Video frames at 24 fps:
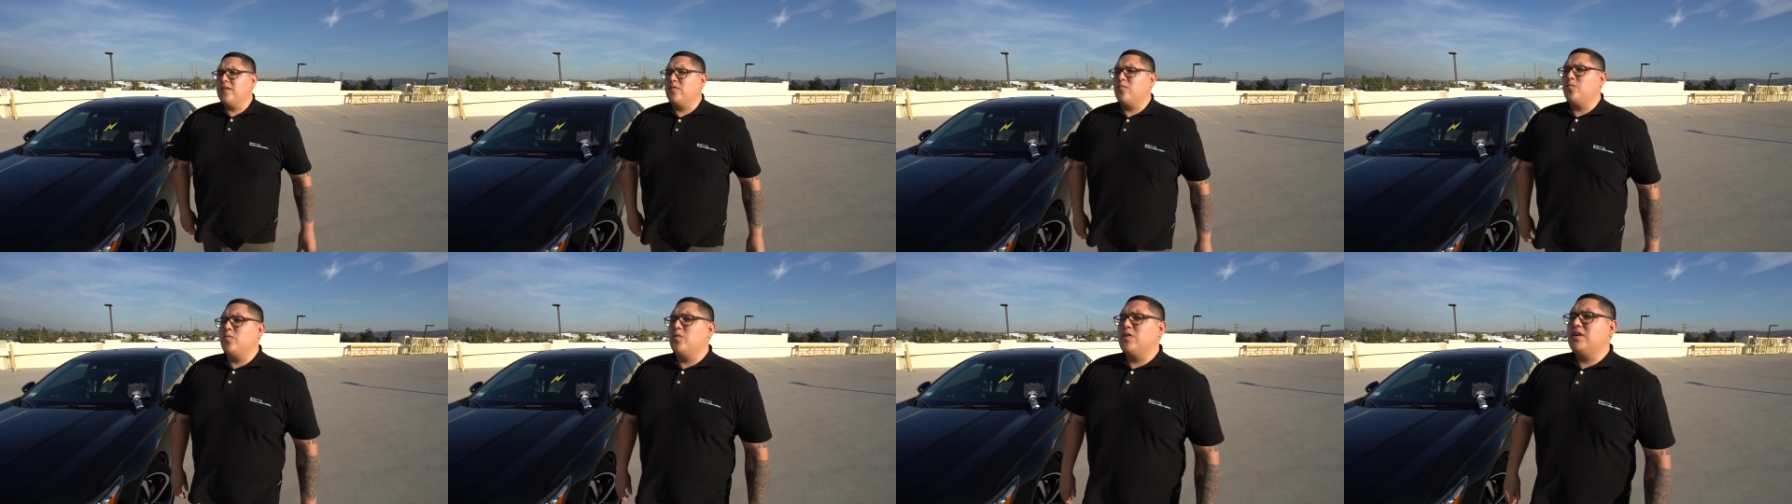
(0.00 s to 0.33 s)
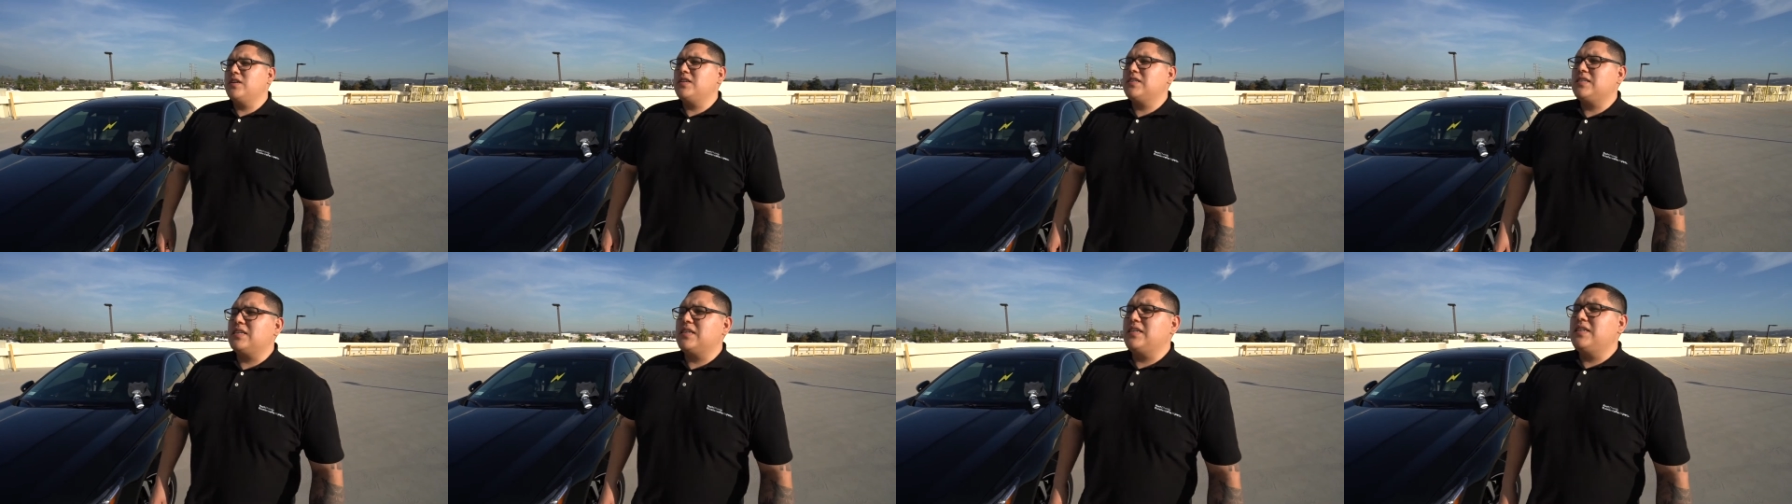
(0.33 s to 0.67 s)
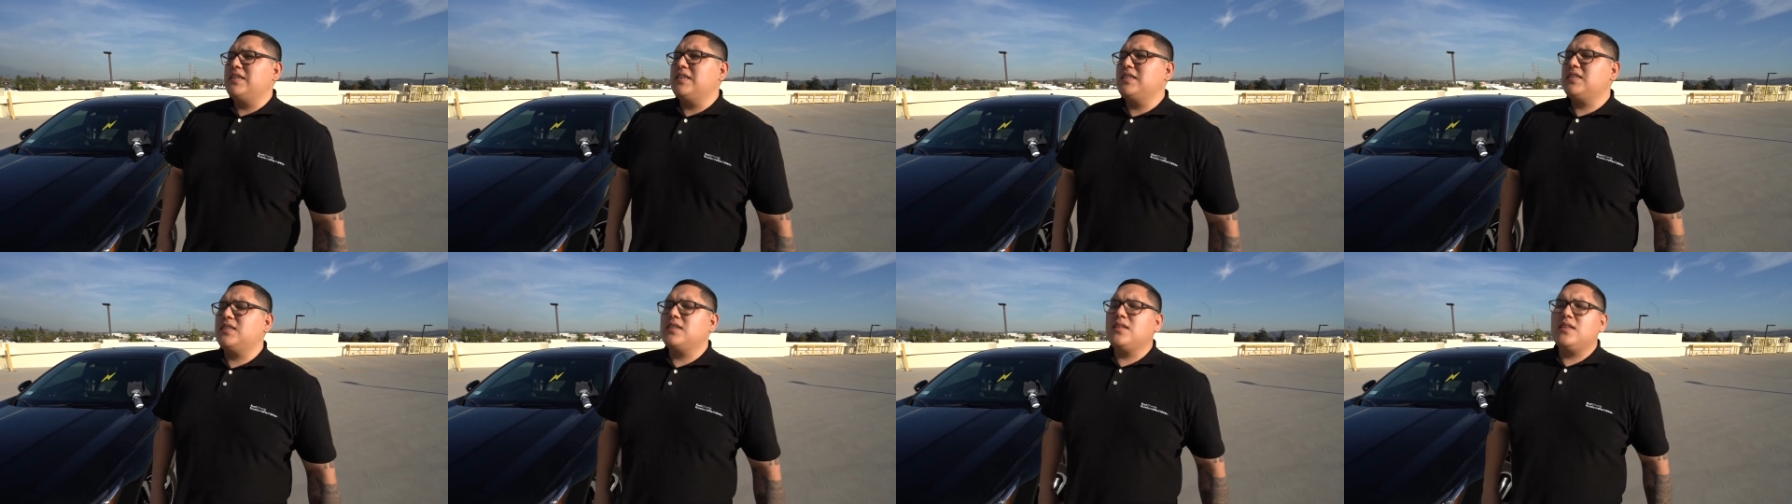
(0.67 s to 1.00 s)
was
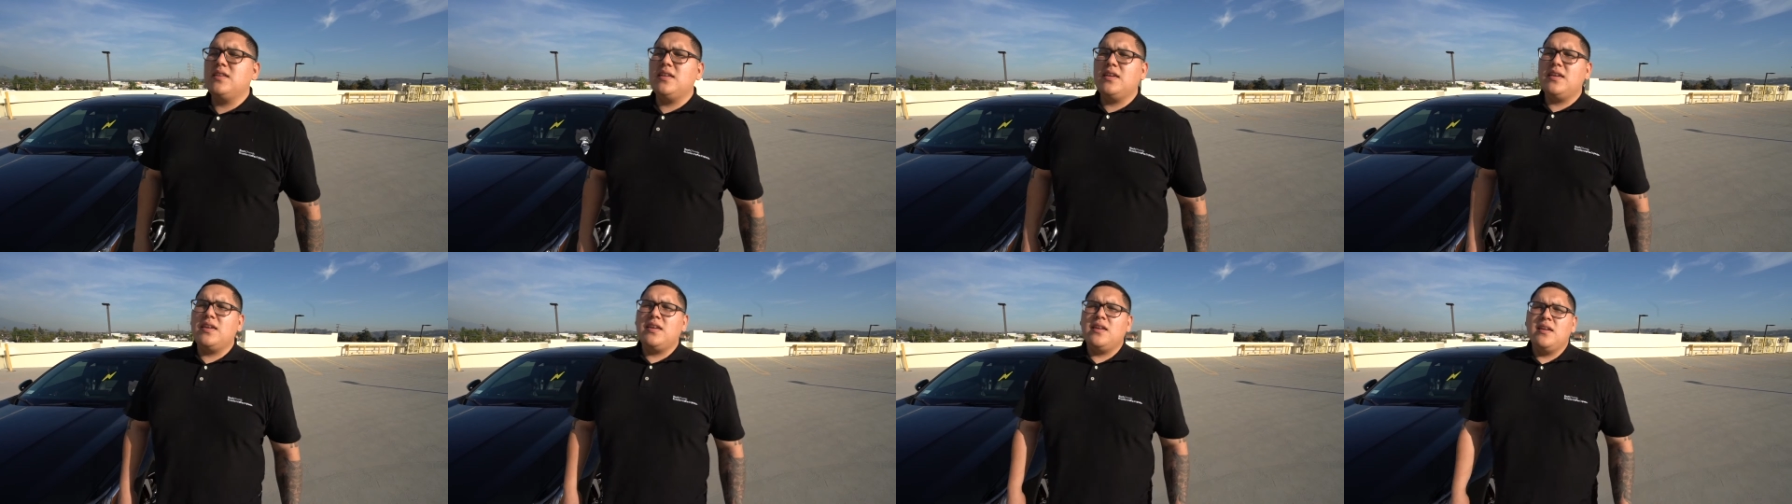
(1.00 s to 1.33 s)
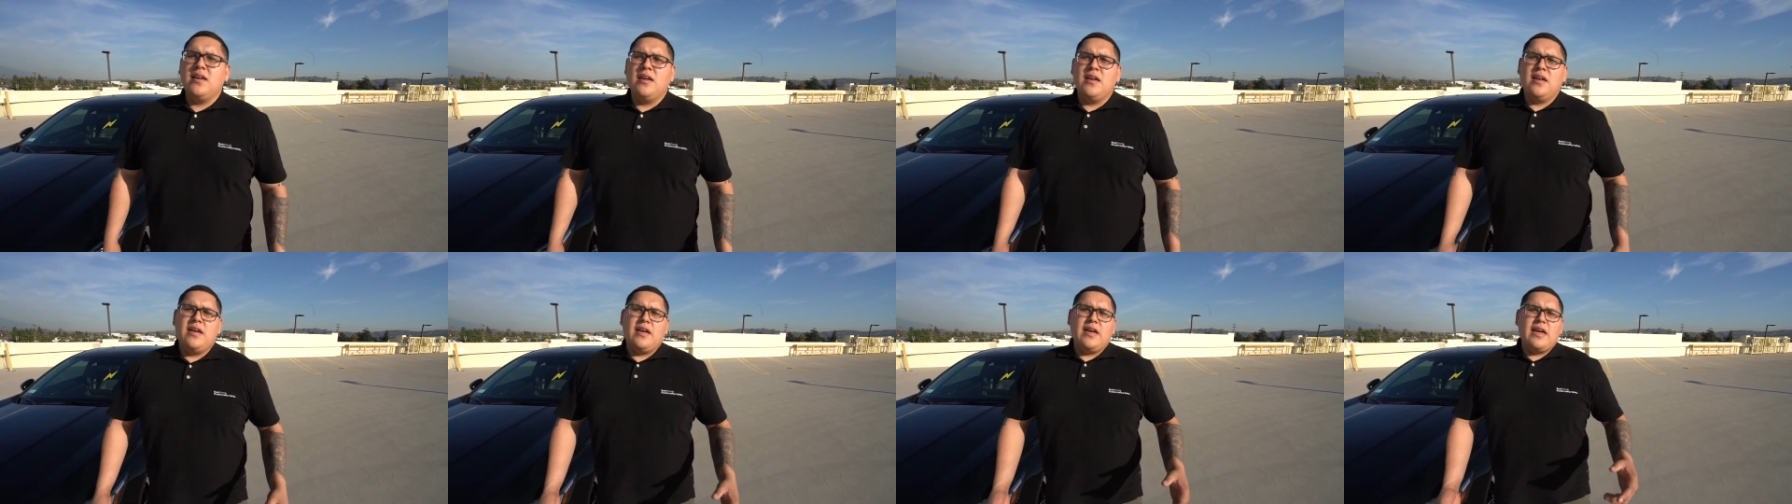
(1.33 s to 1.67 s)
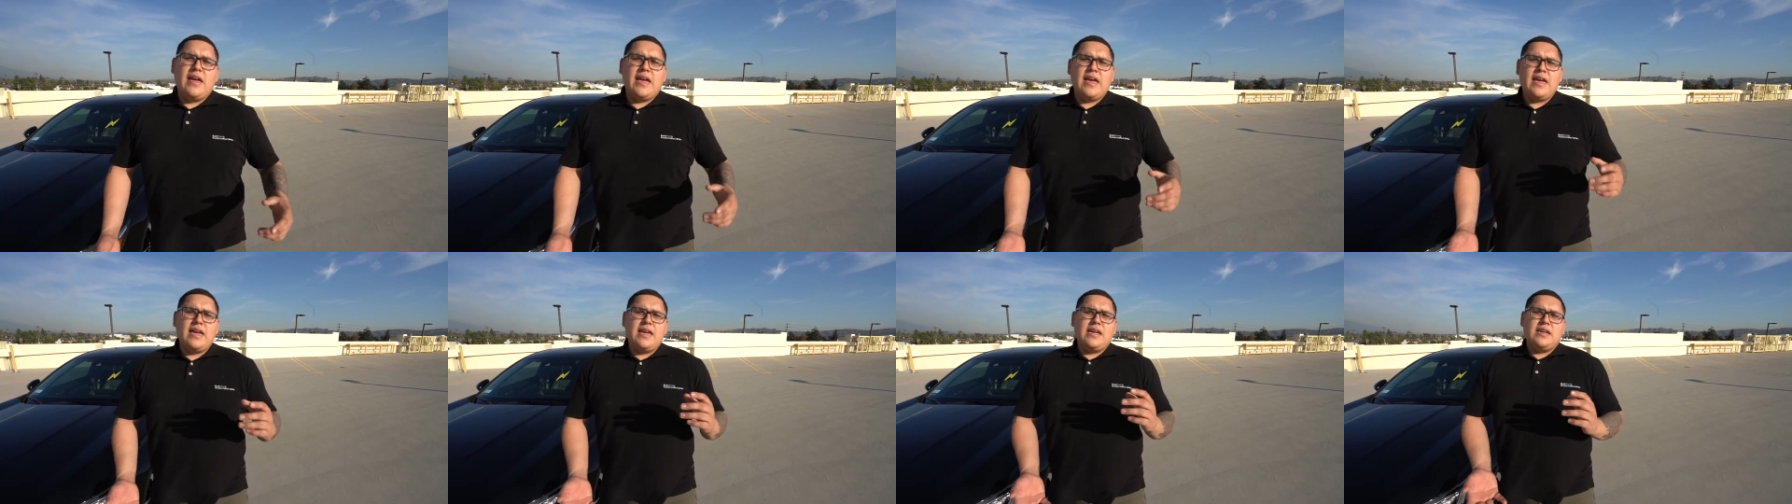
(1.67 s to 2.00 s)
initially
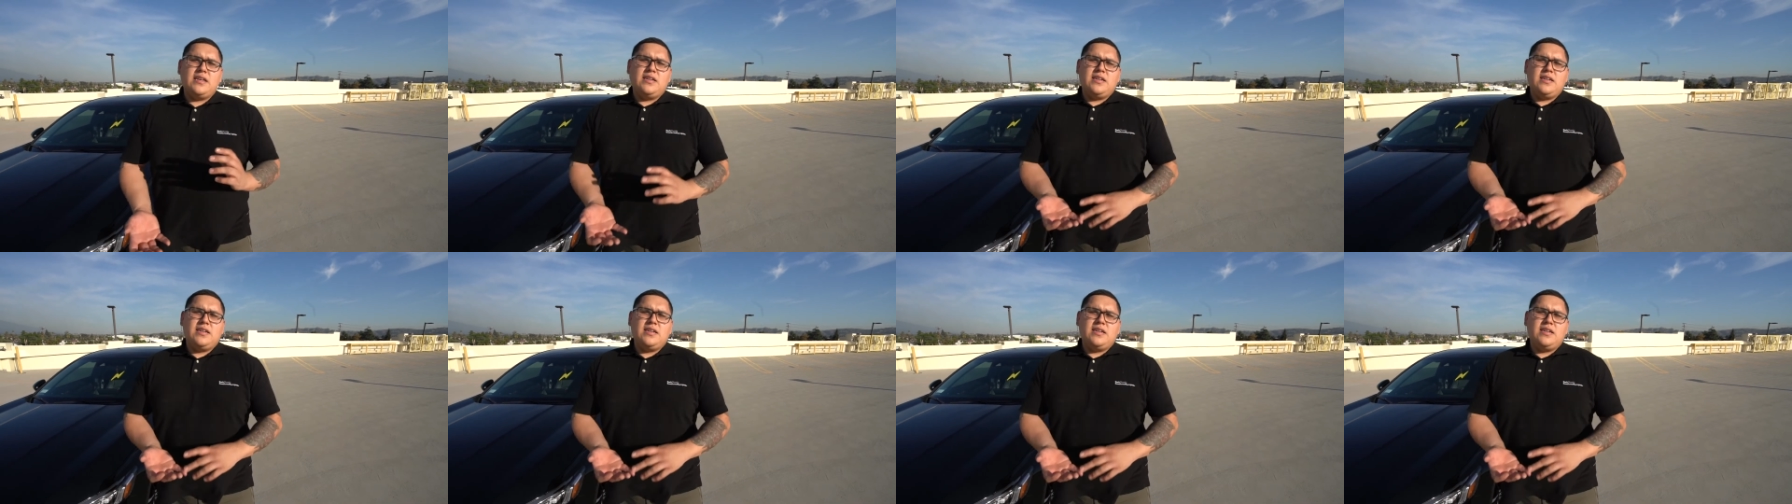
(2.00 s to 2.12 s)
a